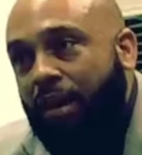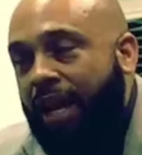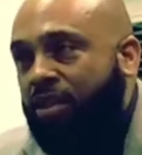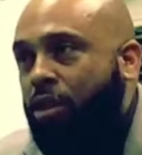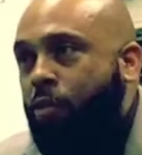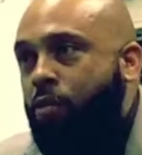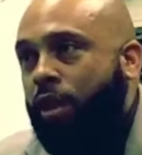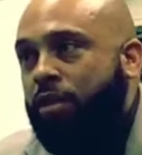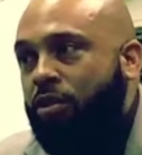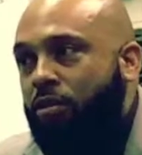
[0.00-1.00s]
And so we
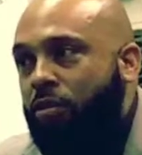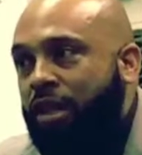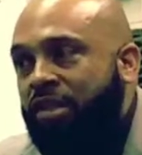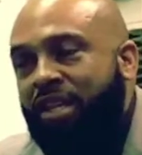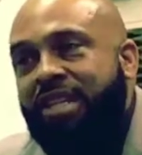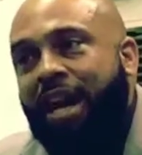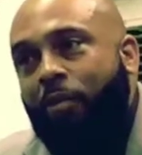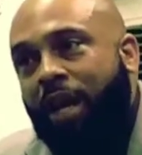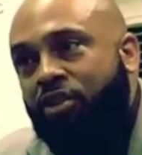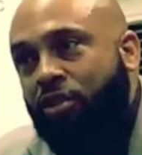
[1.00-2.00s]
want to sit down
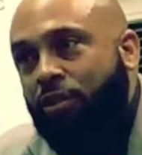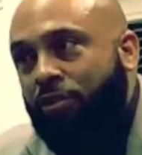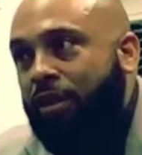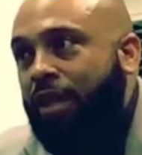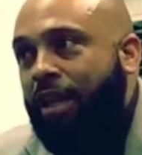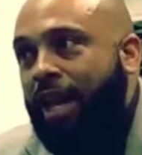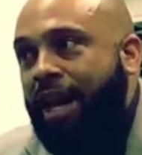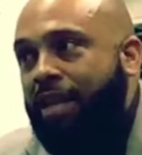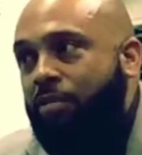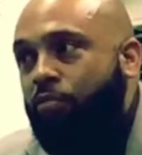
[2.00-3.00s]
with our children
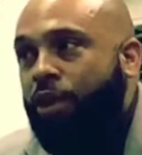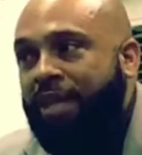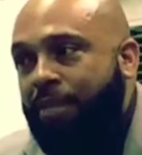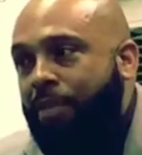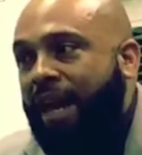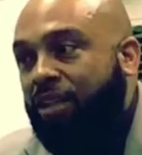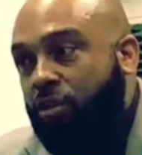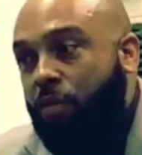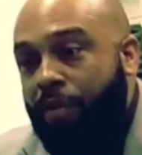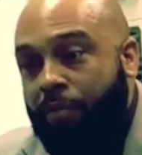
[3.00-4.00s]
and bring that back.
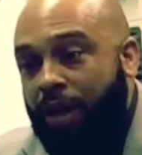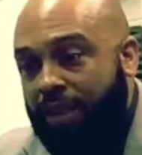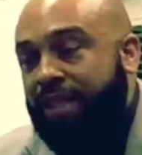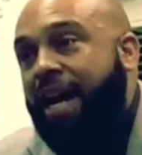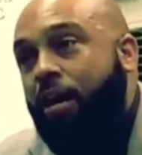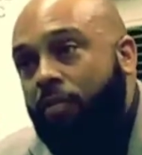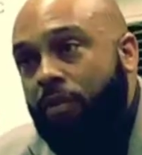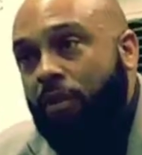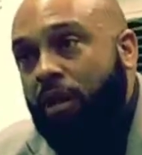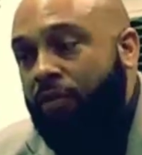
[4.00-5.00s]
So the buzz is out.
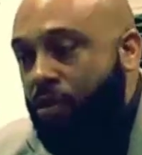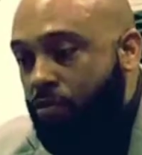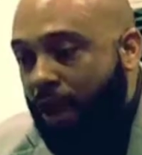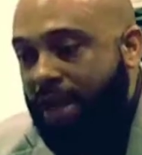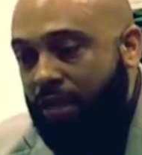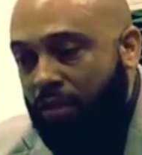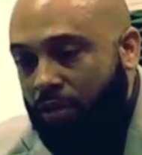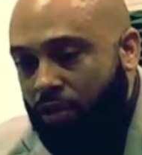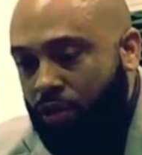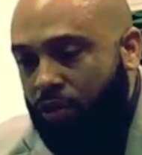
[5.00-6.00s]
If you're writing
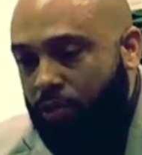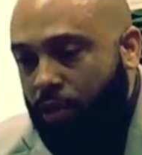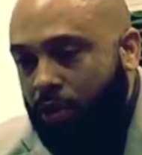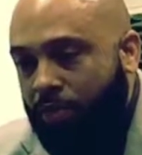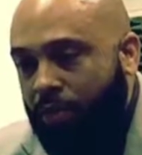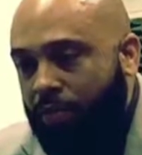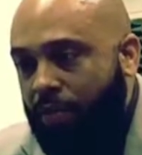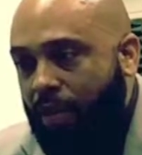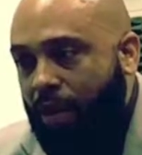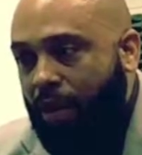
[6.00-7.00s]
children's books for
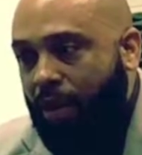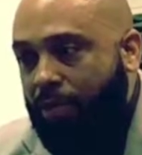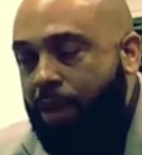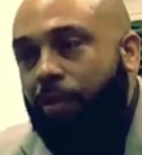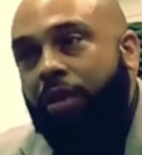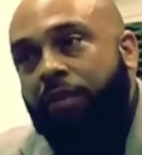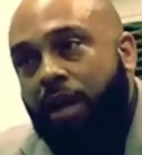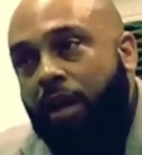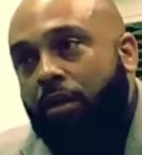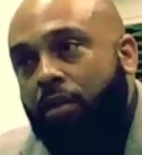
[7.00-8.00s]
people of
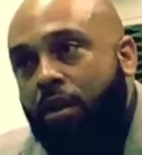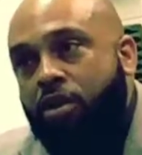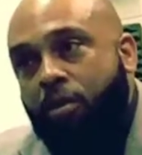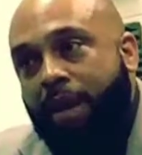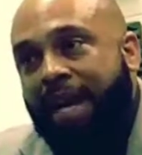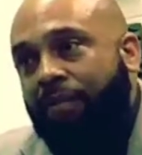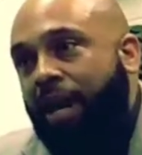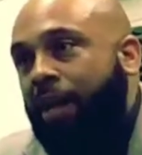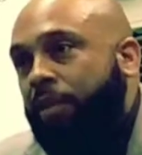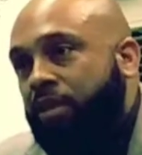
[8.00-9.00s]
color, you may have an
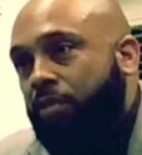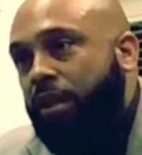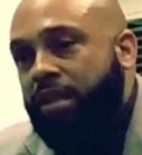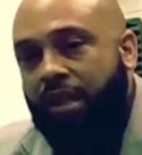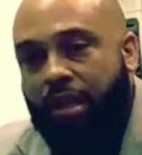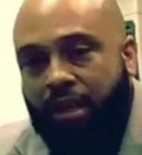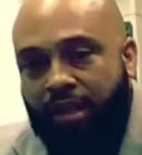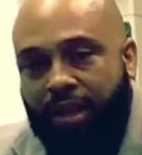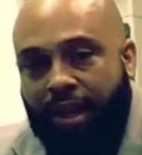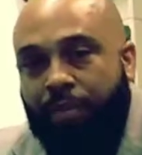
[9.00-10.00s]
opportunity to
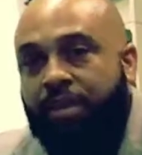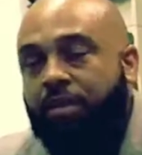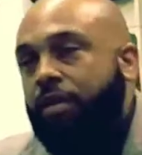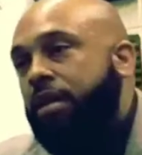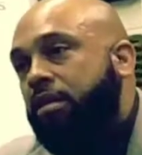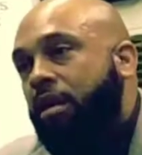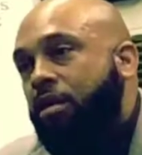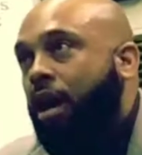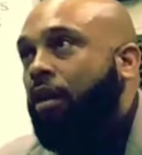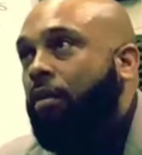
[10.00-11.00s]
come into this.
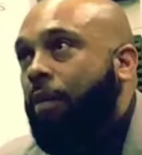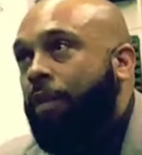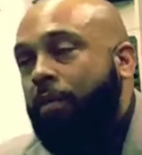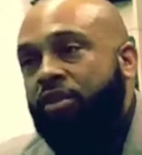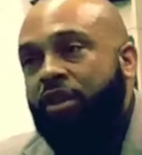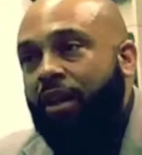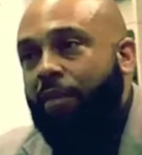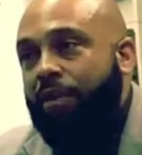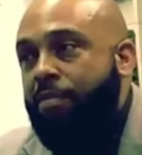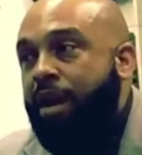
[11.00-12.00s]
A publishing
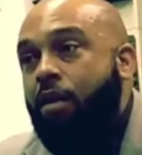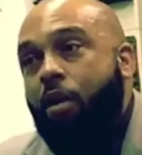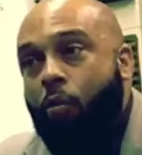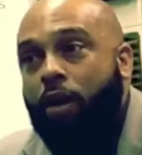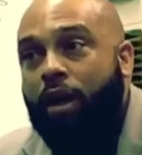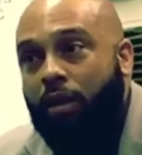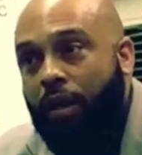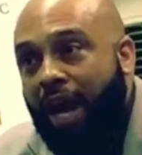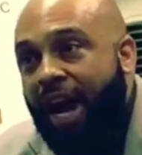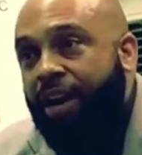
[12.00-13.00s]
company may want to
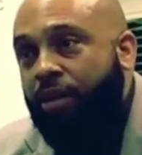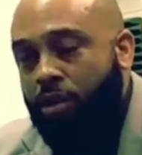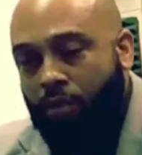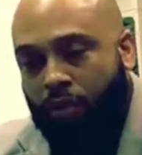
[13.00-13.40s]
hire you.